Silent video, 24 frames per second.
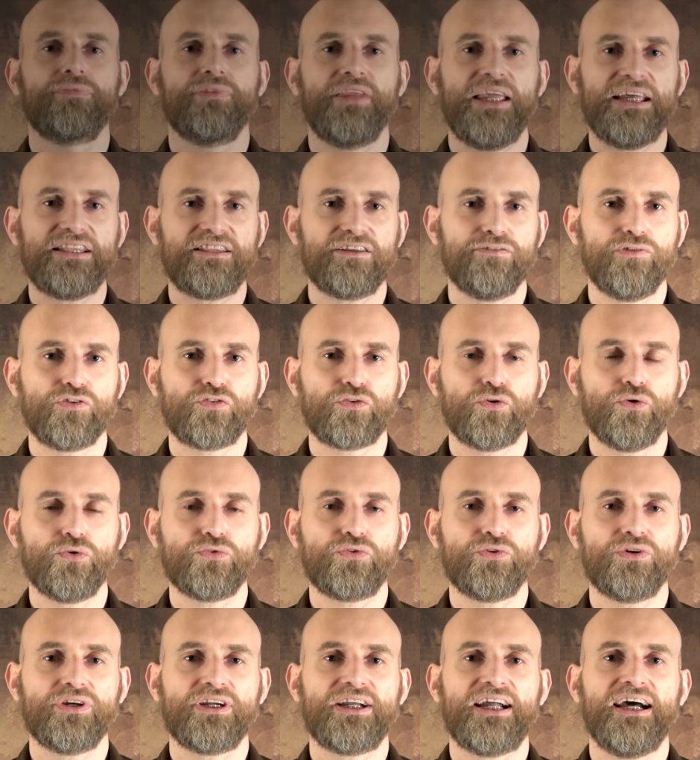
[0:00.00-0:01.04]
Yet there was
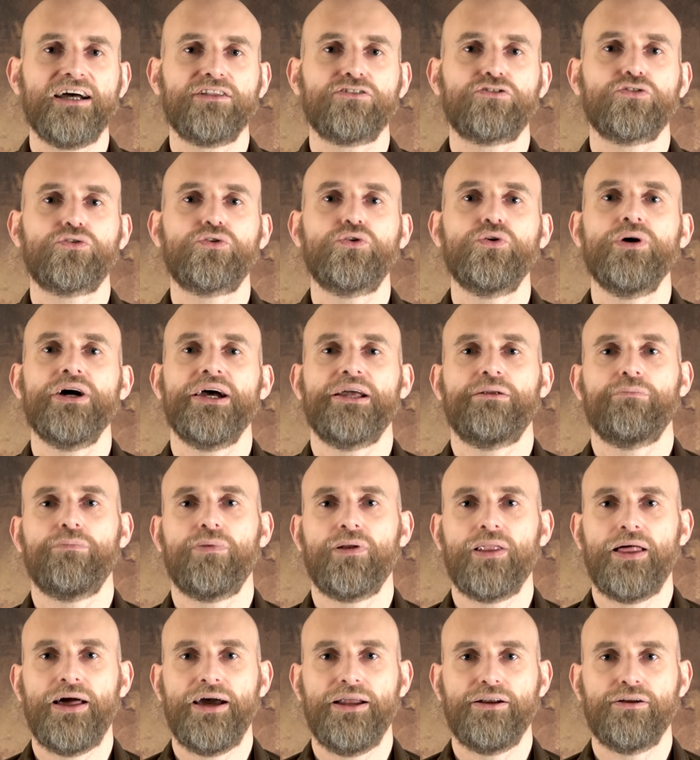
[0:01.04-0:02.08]
also the Kantokuen
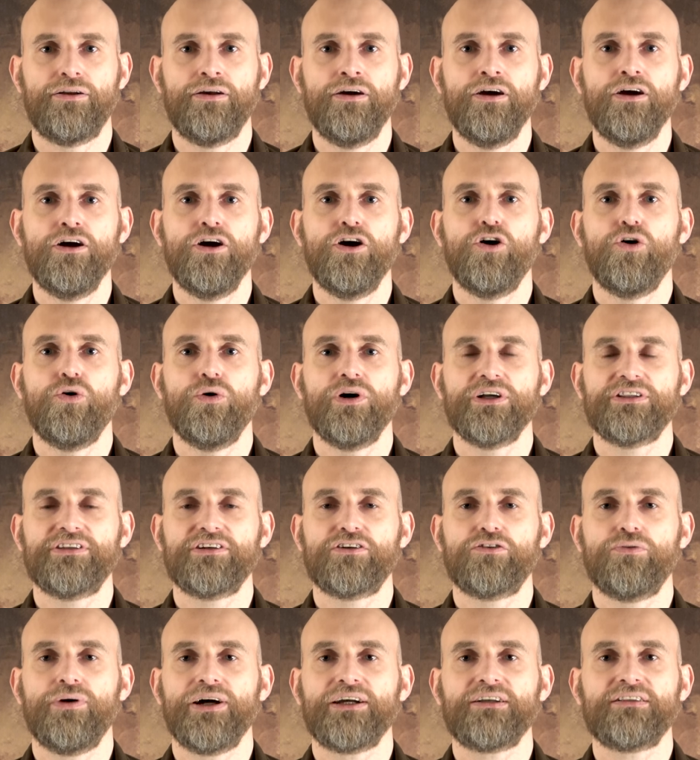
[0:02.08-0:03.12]
Plan, or the
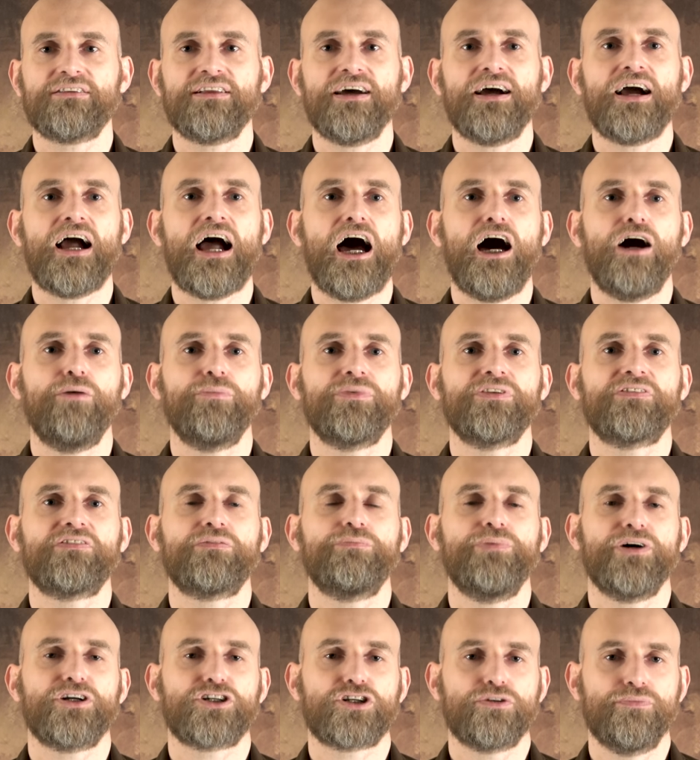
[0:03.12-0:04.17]
Kwantung Army's
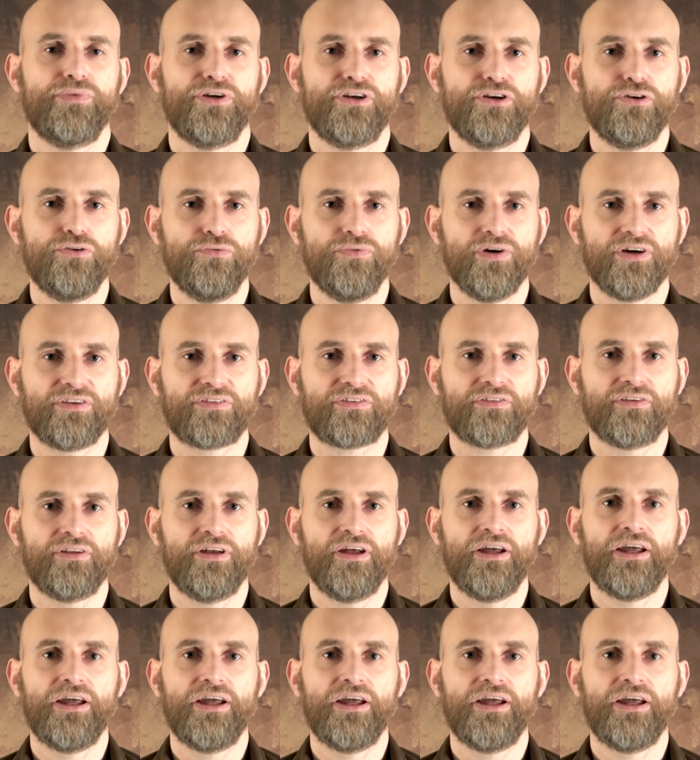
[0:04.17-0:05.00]
special maneuvers.